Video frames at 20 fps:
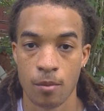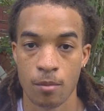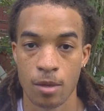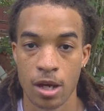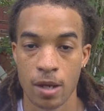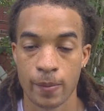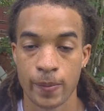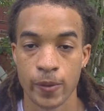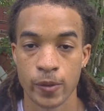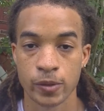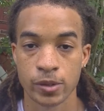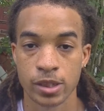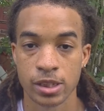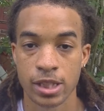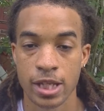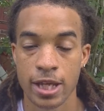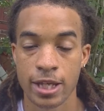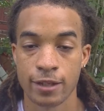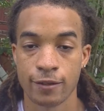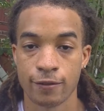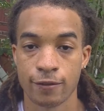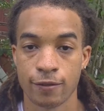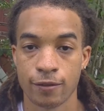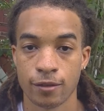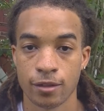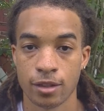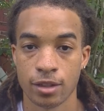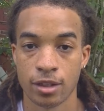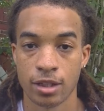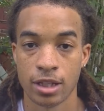my approach to life
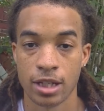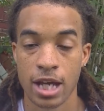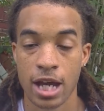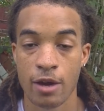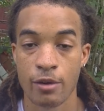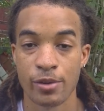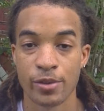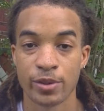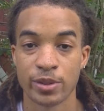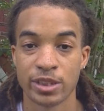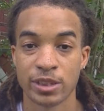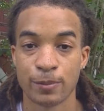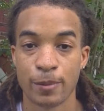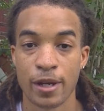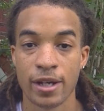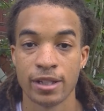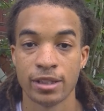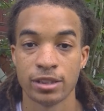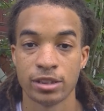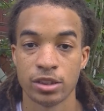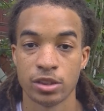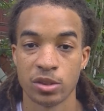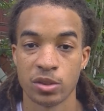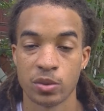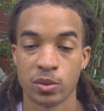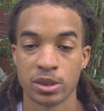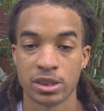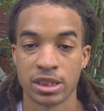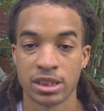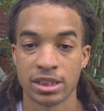and how I responded to
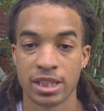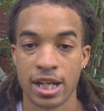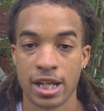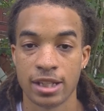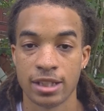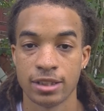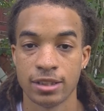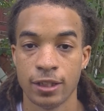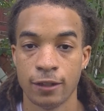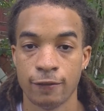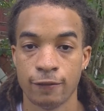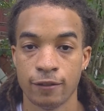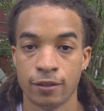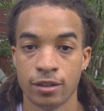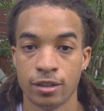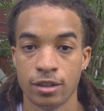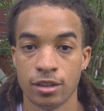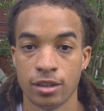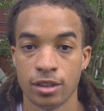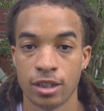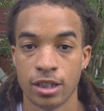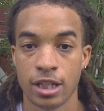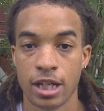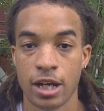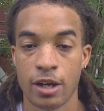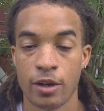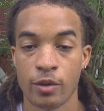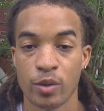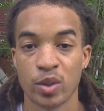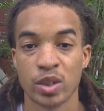it was entirely different than
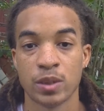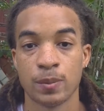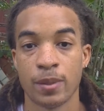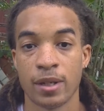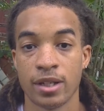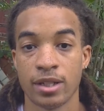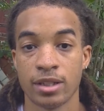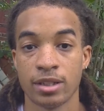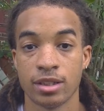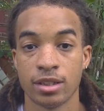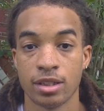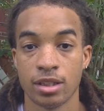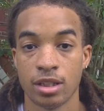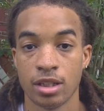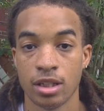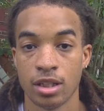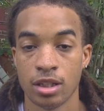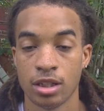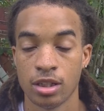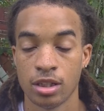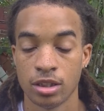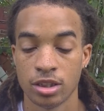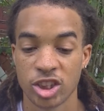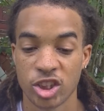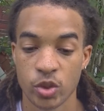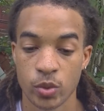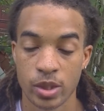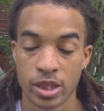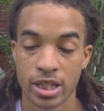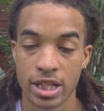how I responded
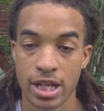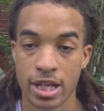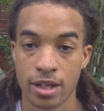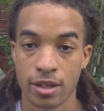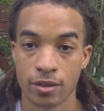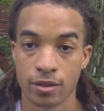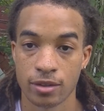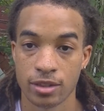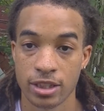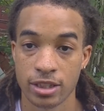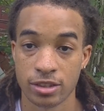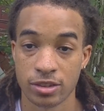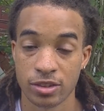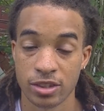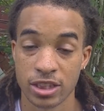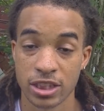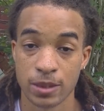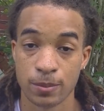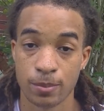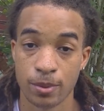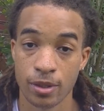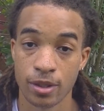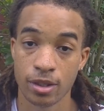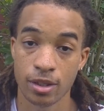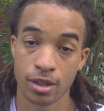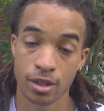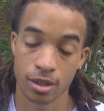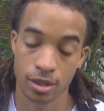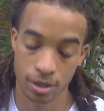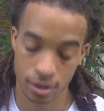to it now. Thanks to this book,